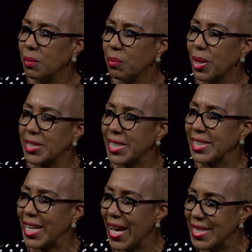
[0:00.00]

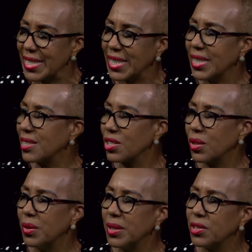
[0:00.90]
proselytizing and so
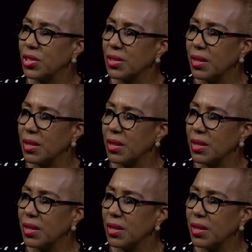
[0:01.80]
on should